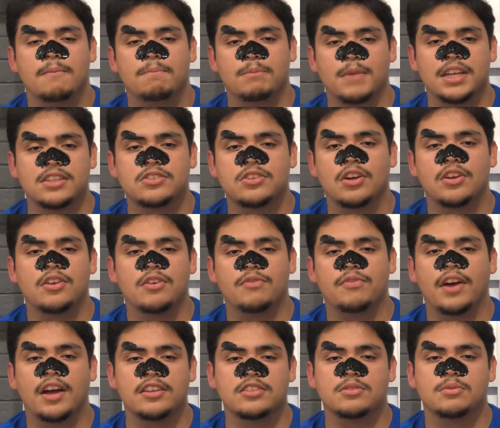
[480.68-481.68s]
make sure you
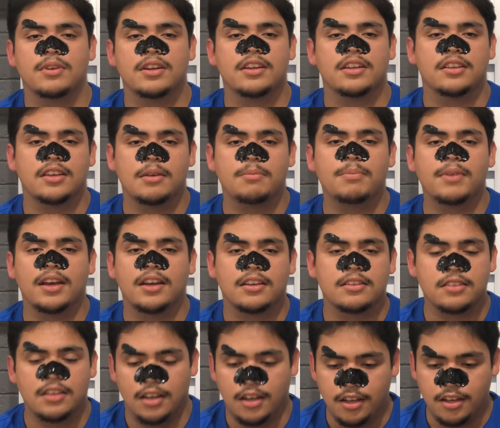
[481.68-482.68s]
find your way to get back
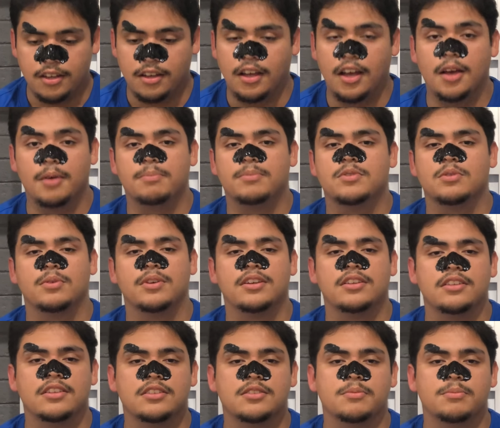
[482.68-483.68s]
uh, up to where
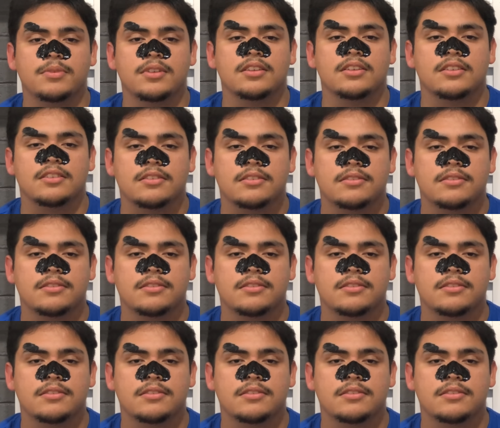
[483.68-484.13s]
you need to be.